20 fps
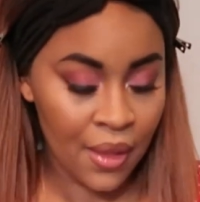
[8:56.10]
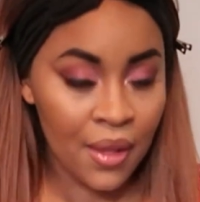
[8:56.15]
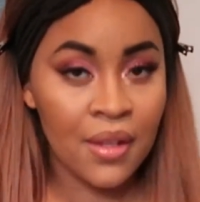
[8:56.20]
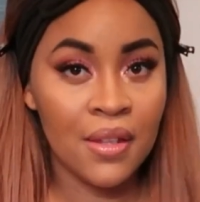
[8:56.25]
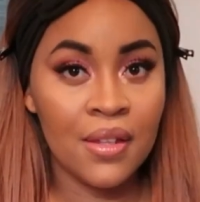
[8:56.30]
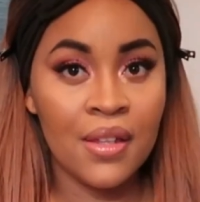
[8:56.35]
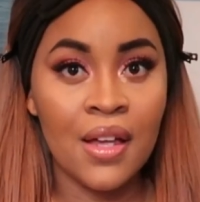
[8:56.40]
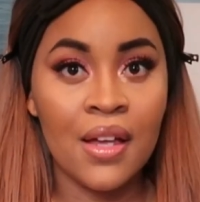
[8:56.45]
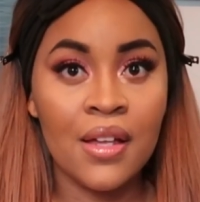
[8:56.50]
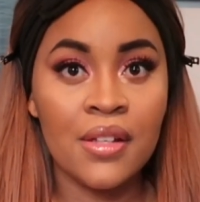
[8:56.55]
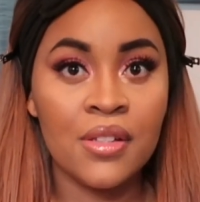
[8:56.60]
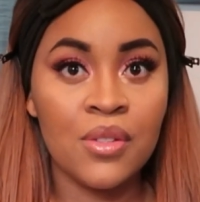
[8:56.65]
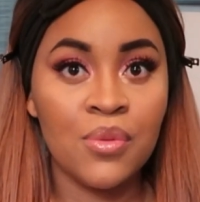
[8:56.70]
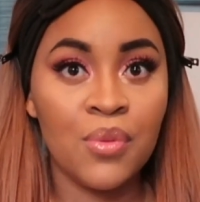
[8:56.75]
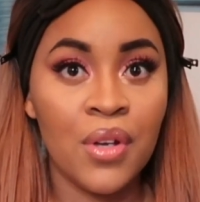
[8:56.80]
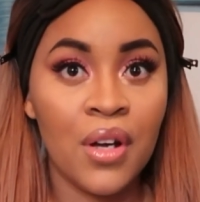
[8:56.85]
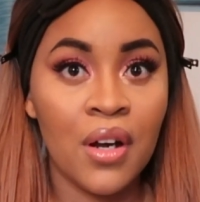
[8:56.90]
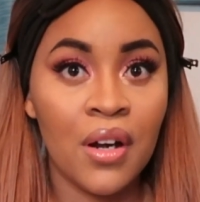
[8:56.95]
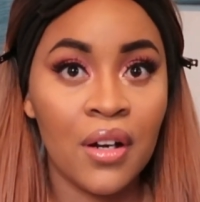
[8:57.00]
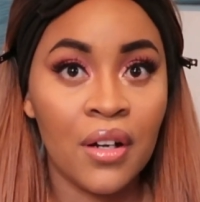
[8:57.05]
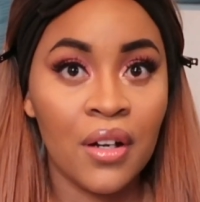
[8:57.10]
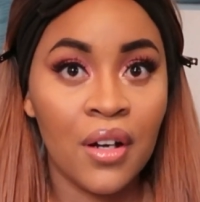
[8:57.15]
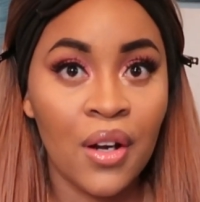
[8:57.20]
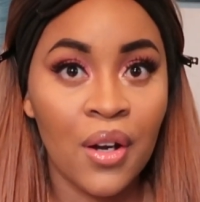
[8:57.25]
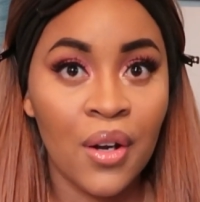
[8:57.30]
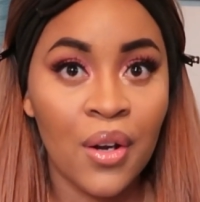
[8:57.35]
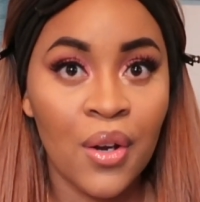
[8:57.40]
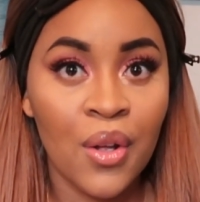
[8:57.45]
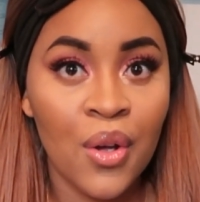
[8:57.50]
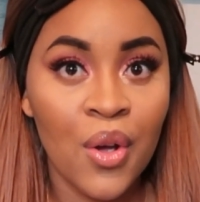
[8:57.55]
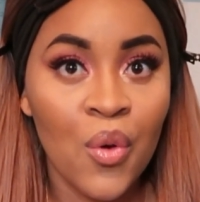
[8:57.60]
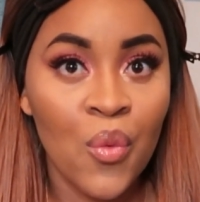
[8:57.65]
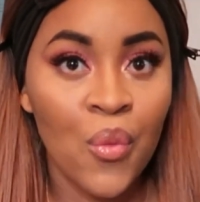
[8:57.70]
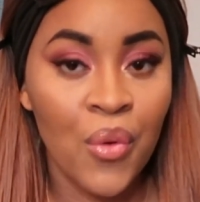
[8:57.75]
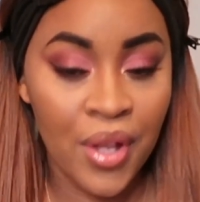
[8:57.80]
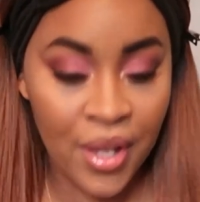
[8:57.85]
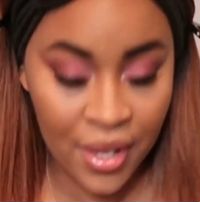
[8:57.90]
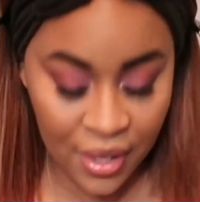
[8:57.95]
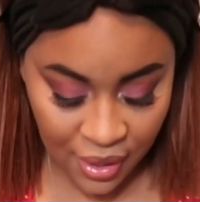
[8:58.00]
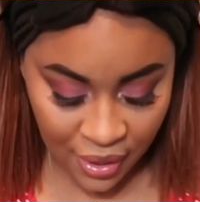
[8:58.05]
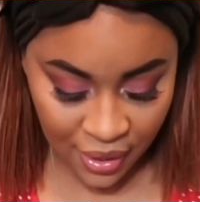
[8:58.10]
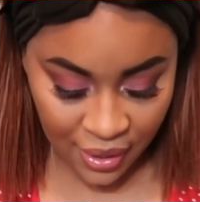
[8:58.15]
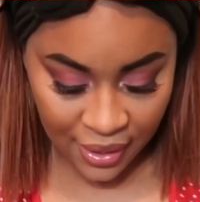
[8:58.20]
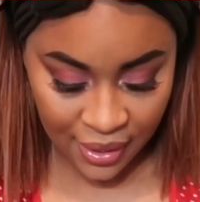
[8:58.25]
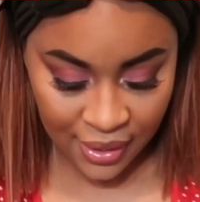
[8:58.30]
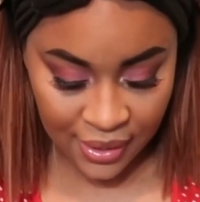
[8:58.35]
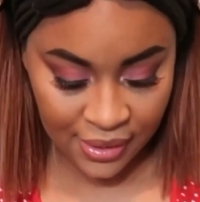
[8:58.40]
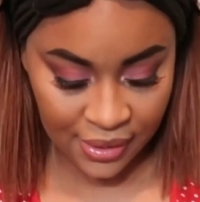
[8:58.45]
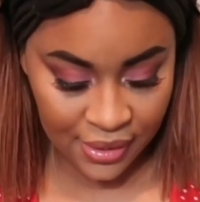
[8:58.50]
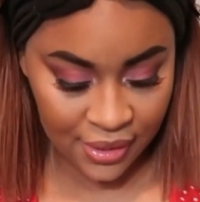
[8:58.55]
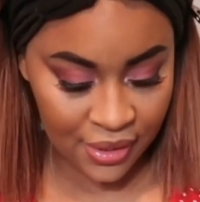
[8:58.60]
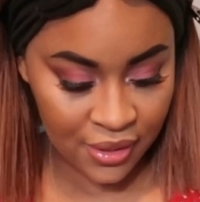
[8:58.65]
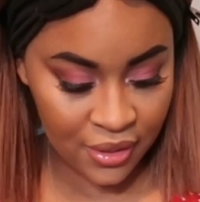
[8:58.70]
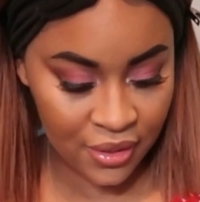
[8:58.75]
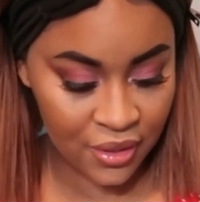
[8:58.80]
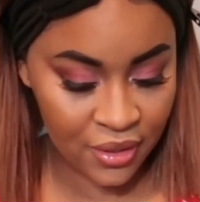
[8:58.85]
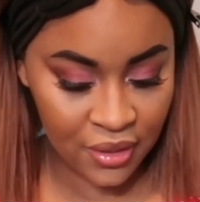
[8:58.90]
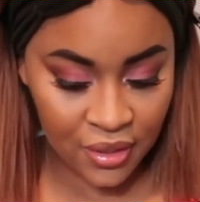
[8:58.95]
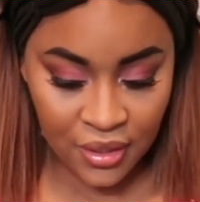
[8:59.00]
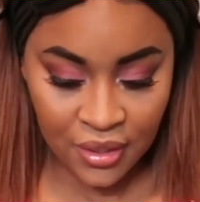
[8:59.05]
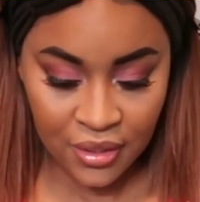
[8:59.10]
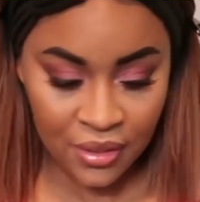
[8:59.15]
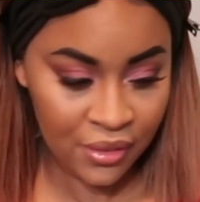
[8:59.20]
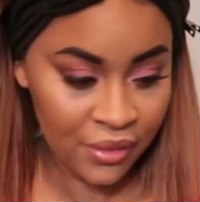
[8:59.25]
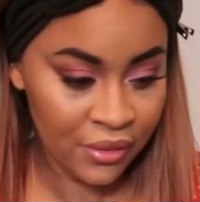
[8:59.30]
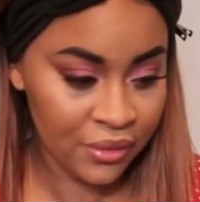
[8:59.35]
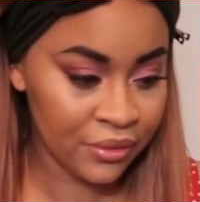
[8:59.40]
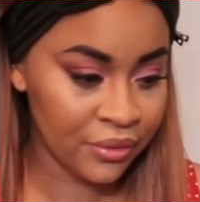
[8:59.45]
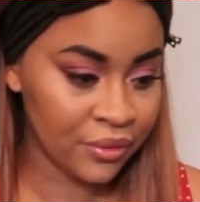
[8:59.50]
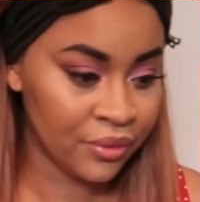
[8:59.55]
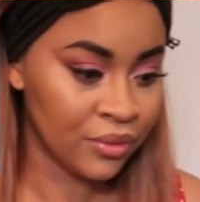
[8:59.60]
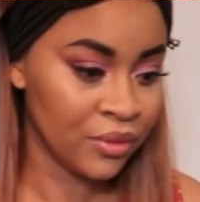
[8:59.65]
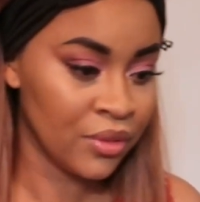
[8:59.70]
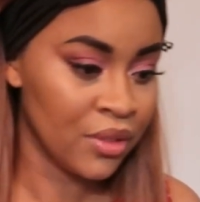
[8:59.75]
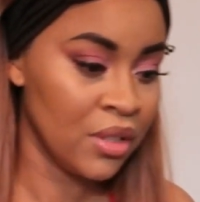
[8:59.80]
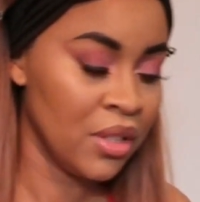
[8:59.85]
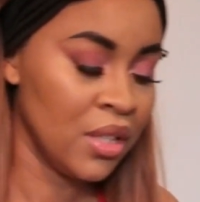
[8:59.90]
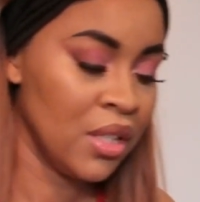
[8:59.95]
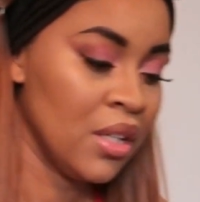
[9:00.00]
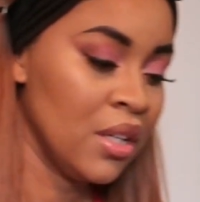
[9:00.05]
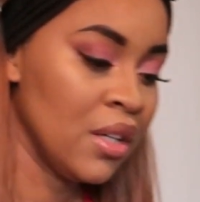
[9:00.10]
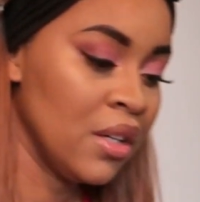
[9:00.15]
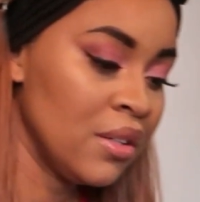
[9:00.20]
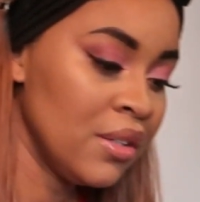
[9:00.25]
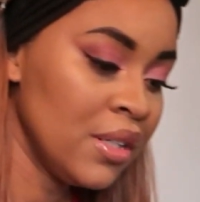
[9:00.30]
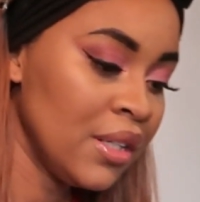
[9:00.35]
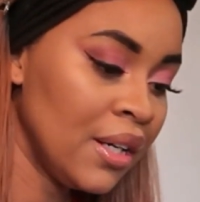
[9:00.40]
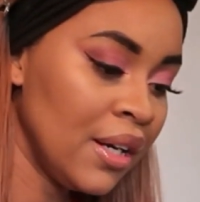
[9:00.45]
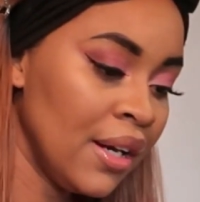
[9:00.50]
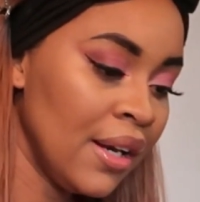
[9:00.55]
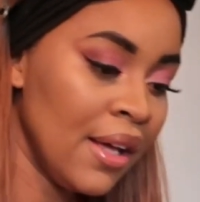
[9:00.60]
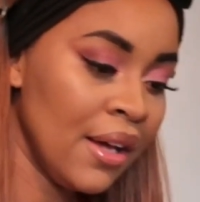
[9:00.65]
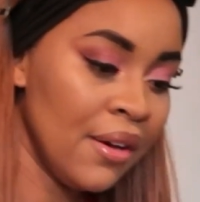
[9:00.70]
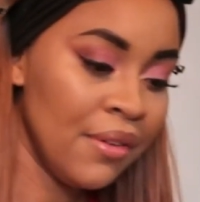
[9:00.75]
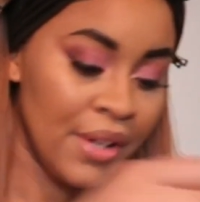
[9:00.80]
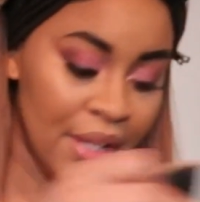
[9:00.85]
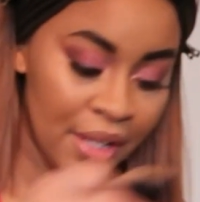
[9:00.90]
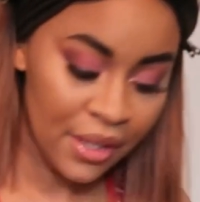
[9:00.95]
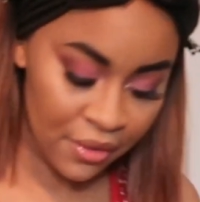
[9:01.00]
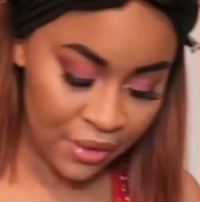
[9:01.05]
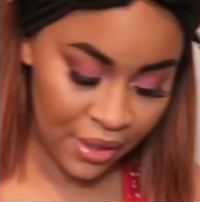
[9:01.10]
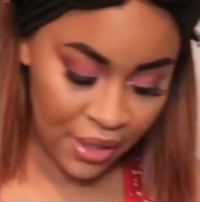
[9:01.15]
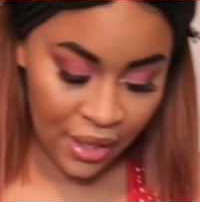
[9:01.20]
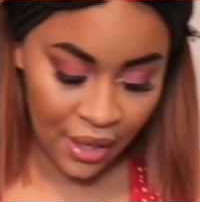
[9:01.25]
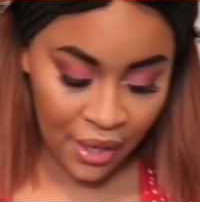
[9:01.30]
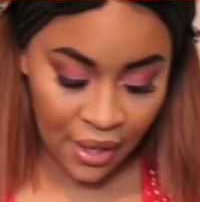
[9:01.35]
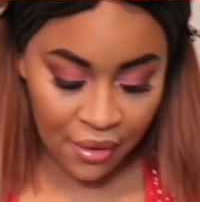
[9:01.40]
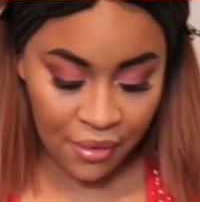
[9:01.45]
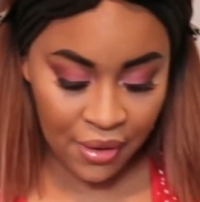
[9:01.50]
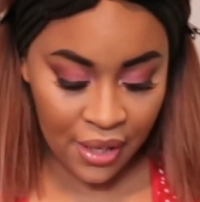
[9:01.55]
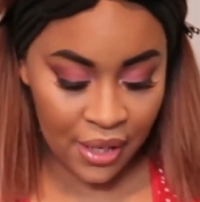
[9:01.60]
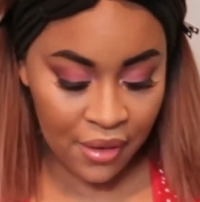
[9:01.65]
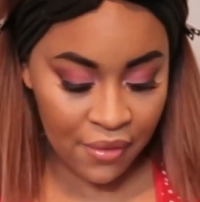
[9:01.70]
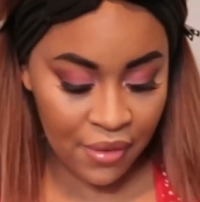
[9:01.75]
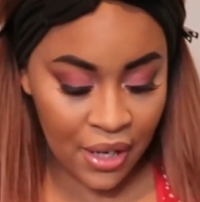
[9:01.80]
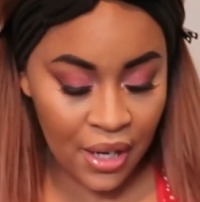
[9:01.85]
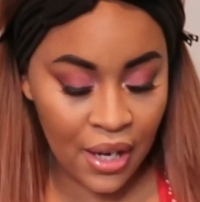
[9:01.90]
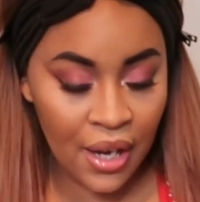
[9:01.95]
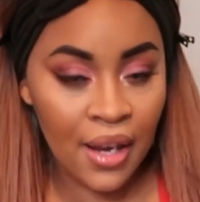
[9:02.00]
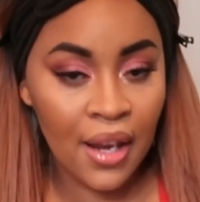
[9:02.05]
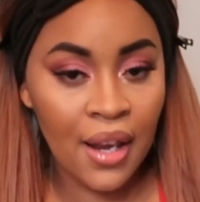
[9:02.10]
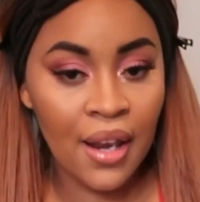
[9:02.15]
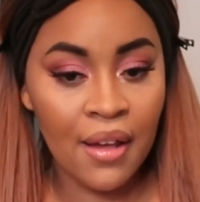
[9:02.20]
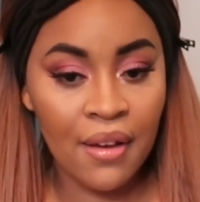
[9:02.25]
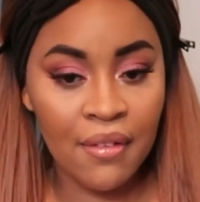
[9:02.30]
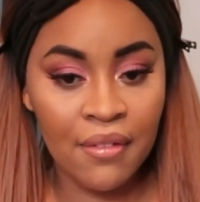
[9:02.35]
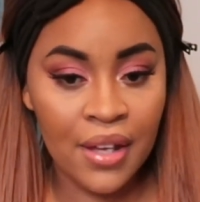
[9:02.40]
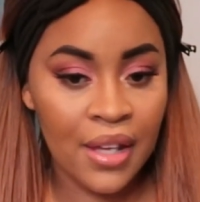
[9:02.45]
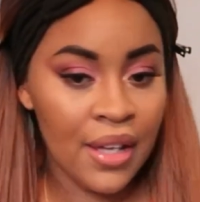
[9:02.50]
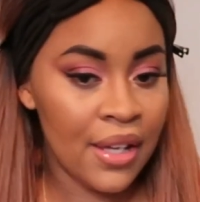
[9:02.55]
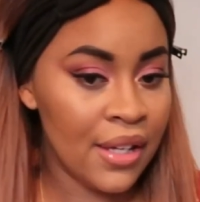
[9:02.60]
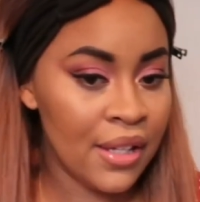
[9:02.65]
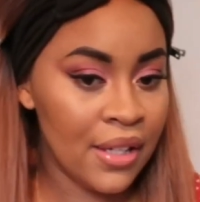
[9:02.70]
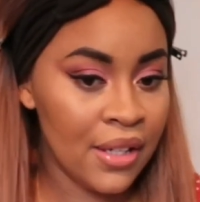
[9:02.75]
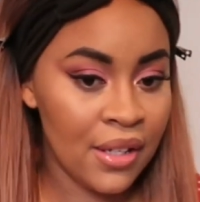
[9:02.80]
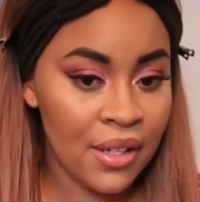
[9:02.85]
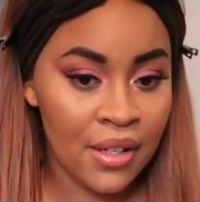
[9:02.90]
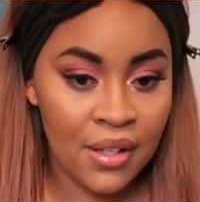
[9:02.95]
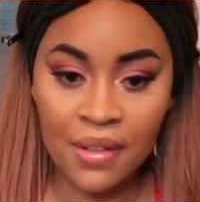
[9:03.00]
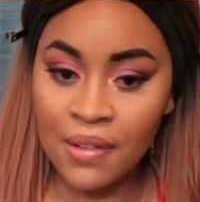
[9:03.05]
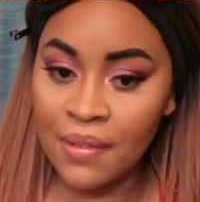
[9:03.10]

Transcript: Yes, we are glowing, hunty. We're glowing, we're glowing, we're glowing.